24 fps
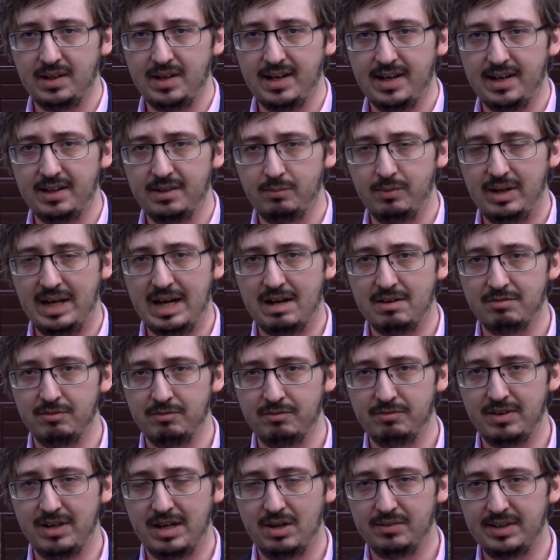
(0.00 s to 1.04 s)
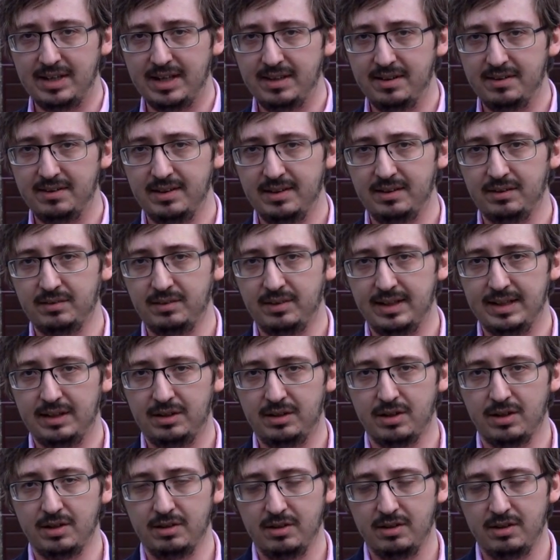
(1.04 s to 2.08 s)
and we haven't found anything clear
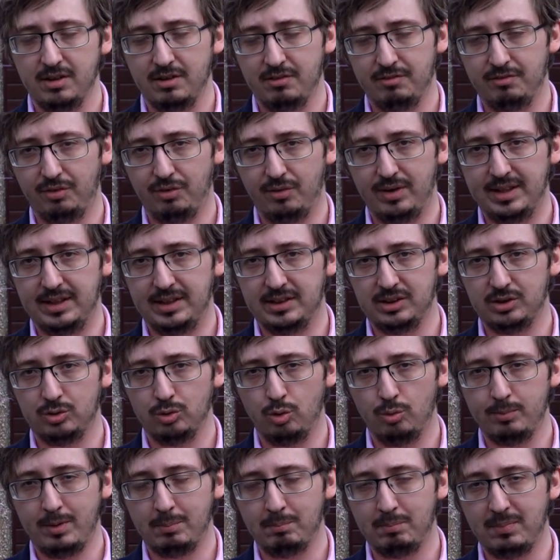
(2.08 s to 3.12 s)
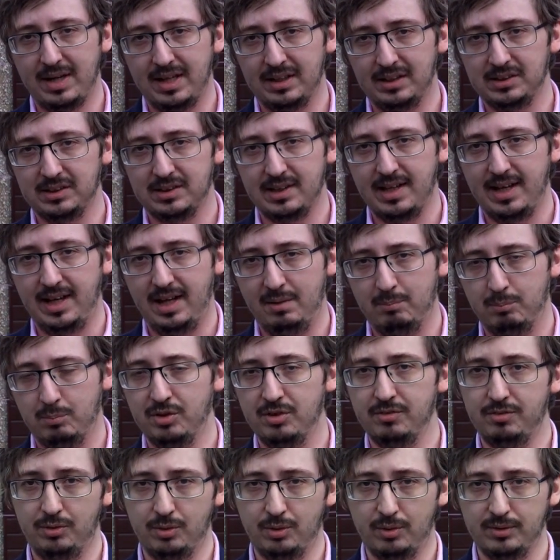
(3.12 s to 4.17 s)
cut for any storm impacts there.
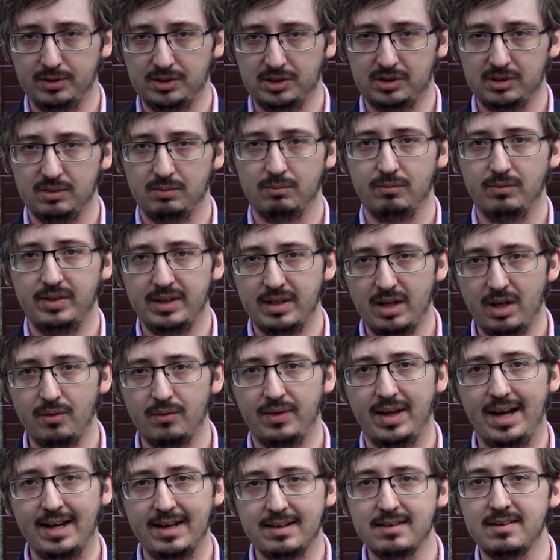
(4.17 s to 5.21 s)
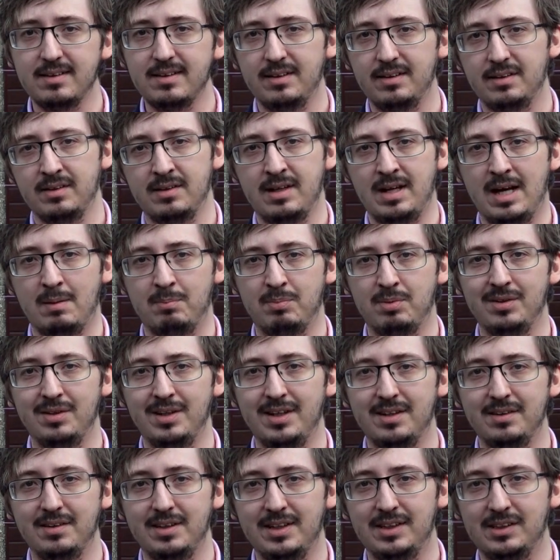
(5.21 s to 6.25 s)
But of course, we know that anything can happen
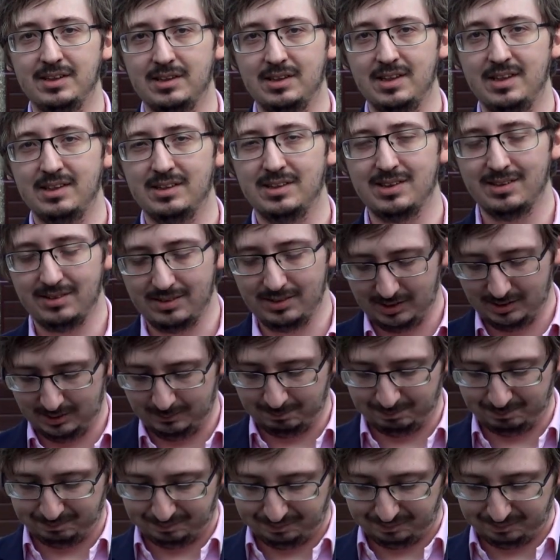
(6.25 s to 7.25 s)
in these seasons